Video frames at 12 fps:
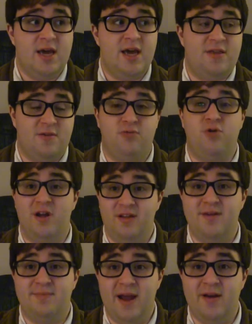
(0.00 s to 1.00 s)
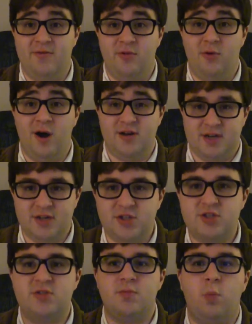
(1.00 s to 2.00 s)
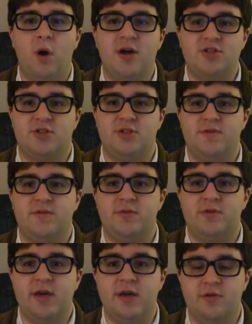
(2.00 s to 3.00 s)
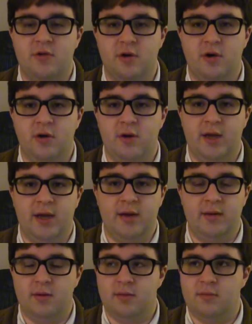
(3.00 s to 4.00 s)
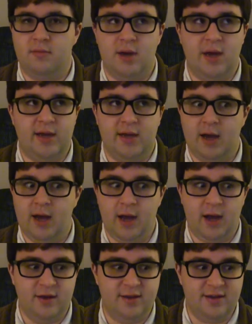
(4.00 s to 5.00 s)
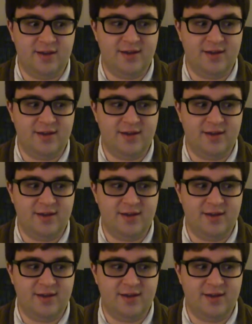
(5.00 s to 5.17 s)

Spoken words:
It's really painful to watch. I just watched it a few days ago, and my God.